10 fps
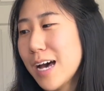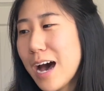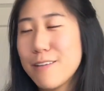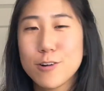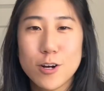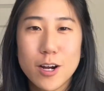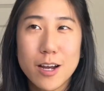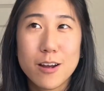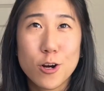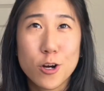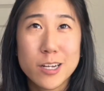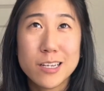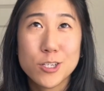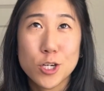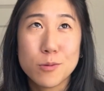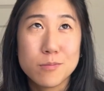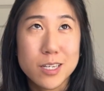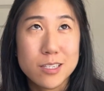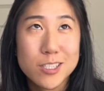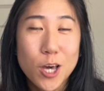I've heard it termed
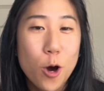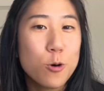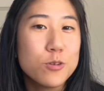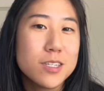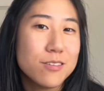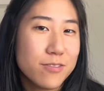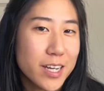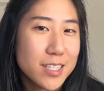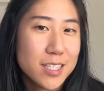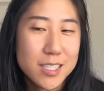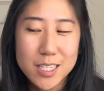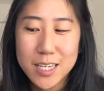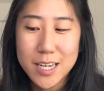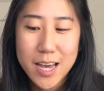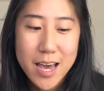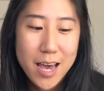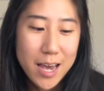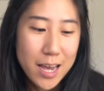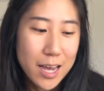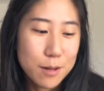as cozy fantasy.
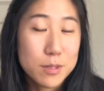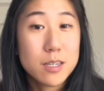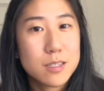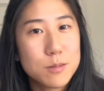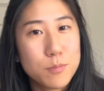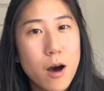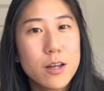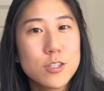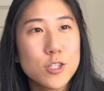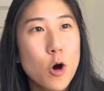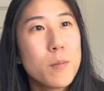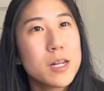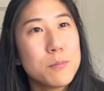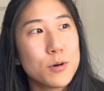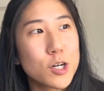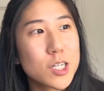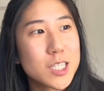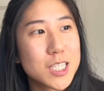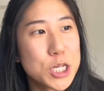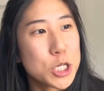And because I bought so many books
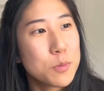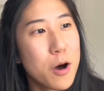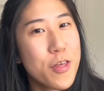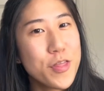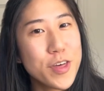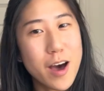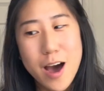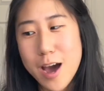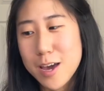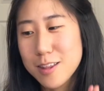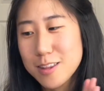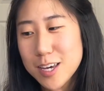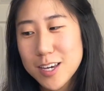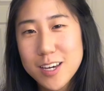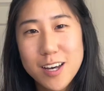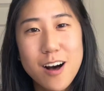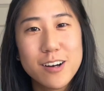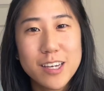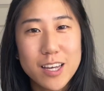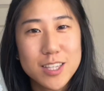this month, I think I'll
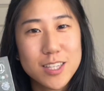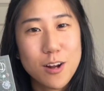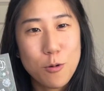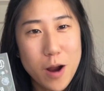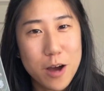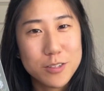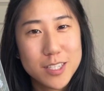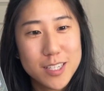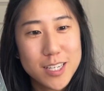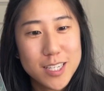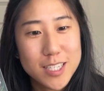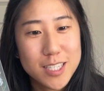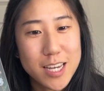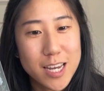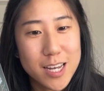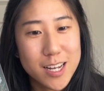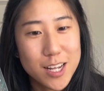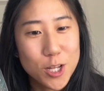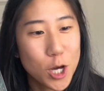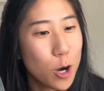get around to this in
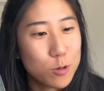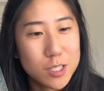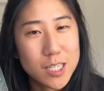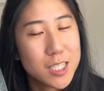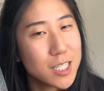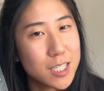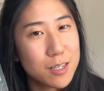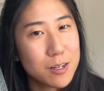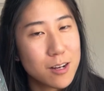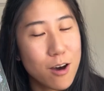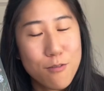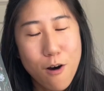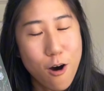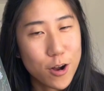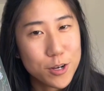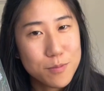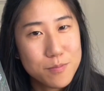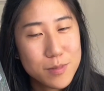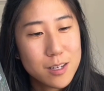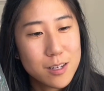the cozy season of autumn,
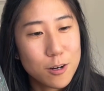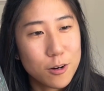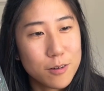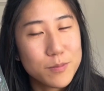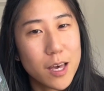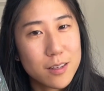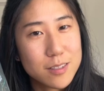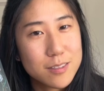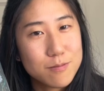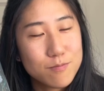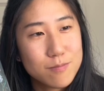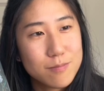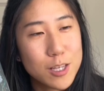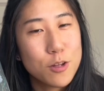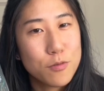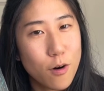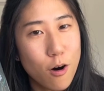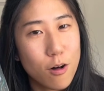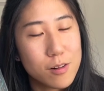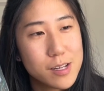or yes, in the
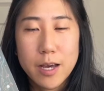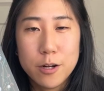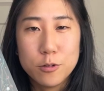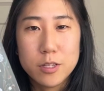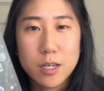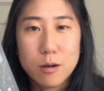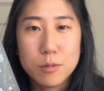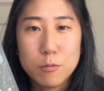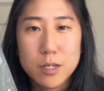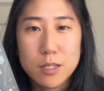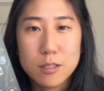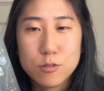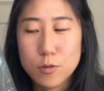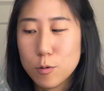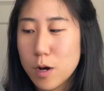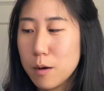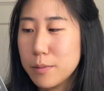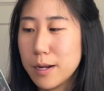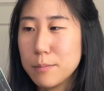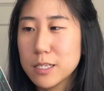fall. I don't think I'll be reading this for a while,
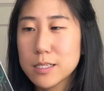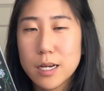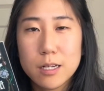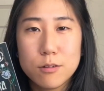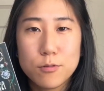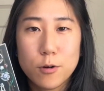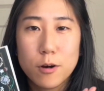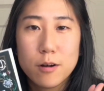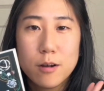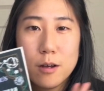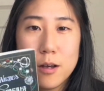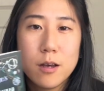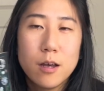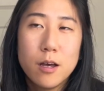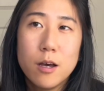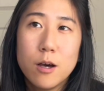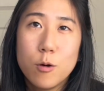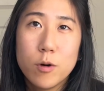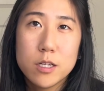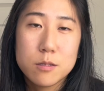but I'm excited for
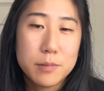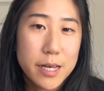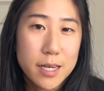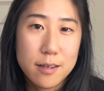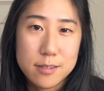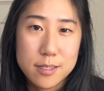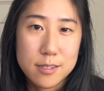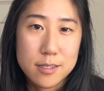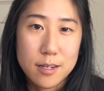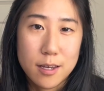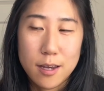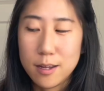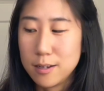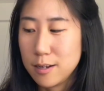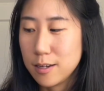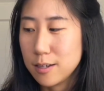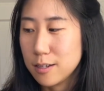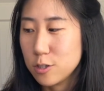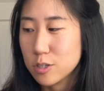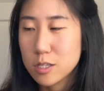when it's blanket season again and I
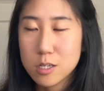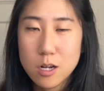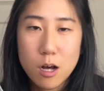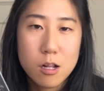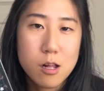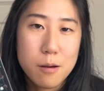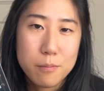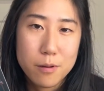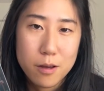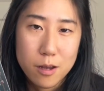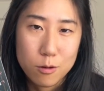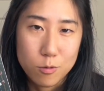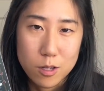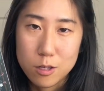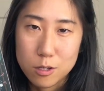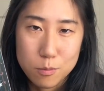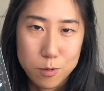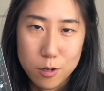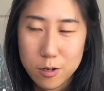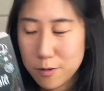can just snuggle up and read this
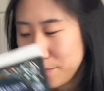book.